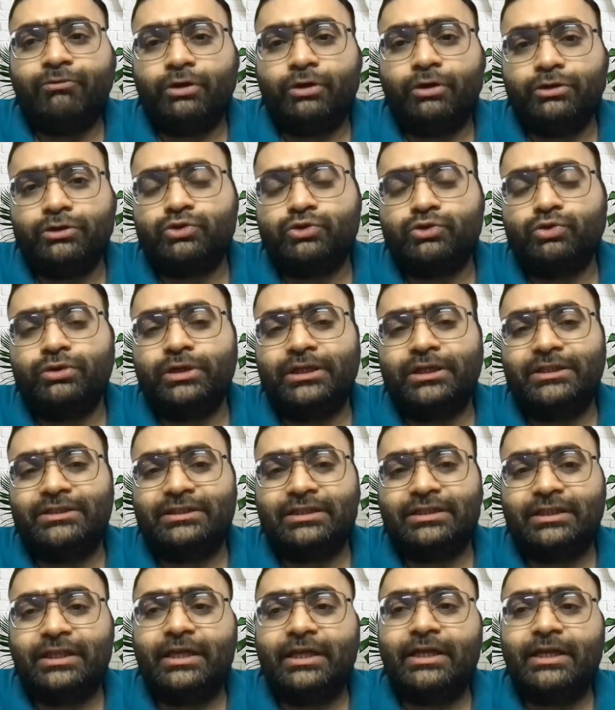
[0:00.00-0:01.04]
For the students,
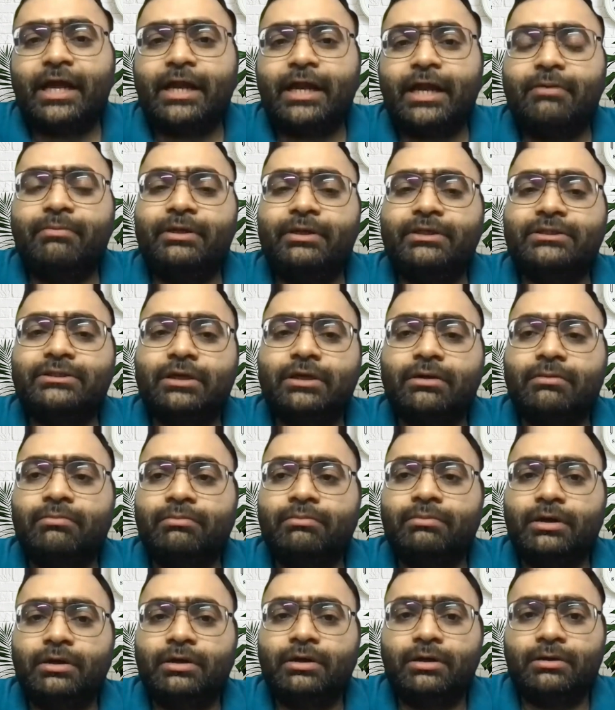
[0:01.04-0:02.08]
there can be
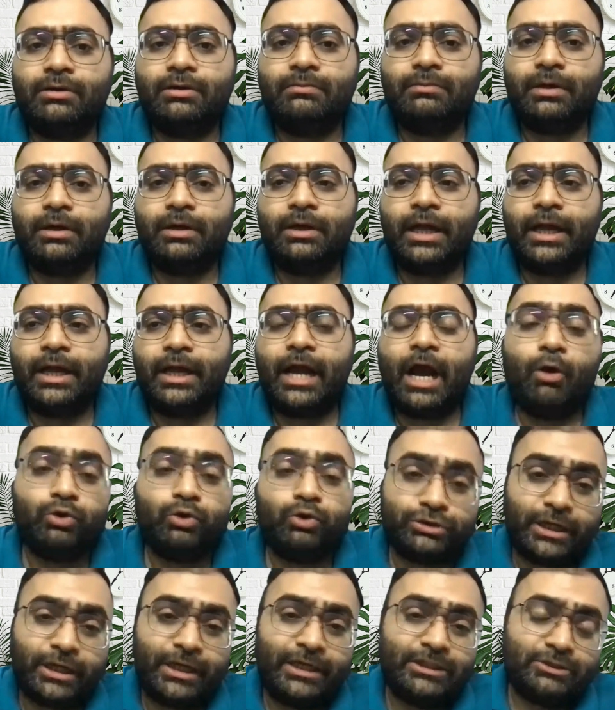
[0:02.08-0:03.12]
some like
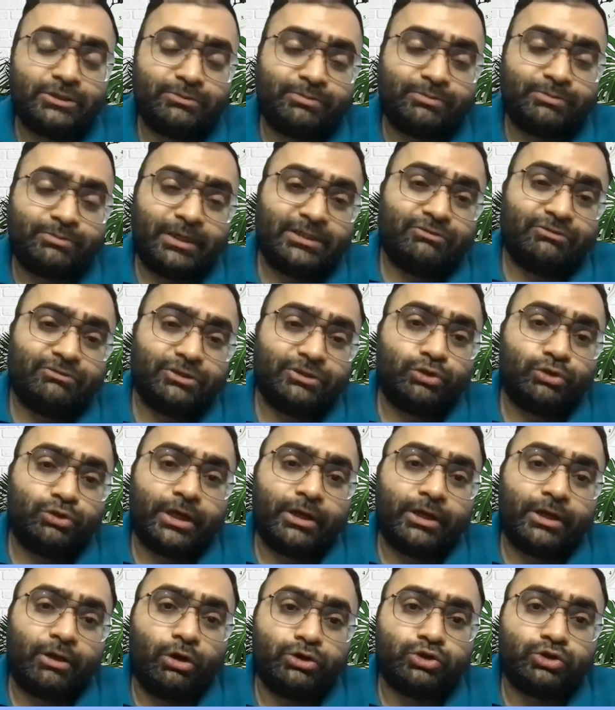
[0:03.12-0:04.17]
outside spends which you
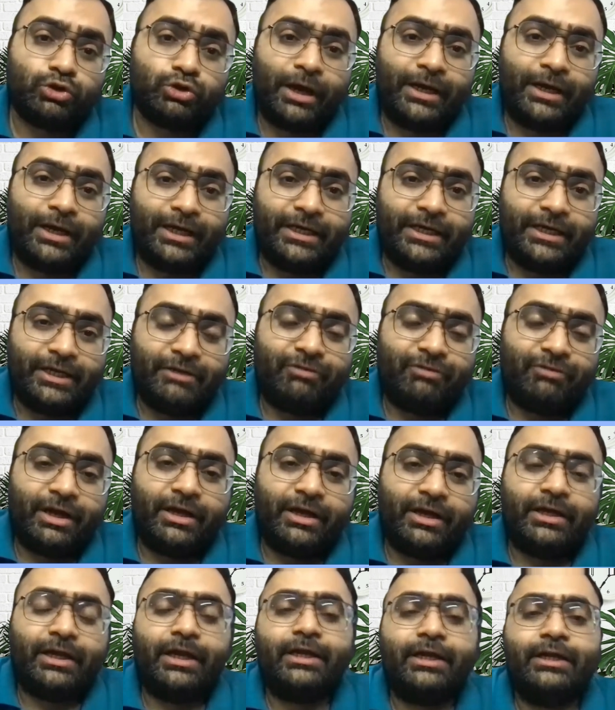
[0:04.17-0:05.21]
can also identify,
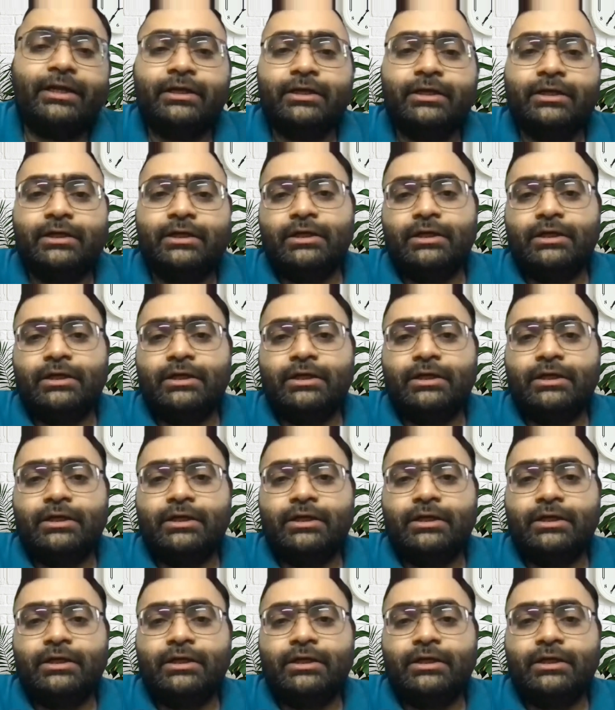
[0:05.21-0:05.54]
right?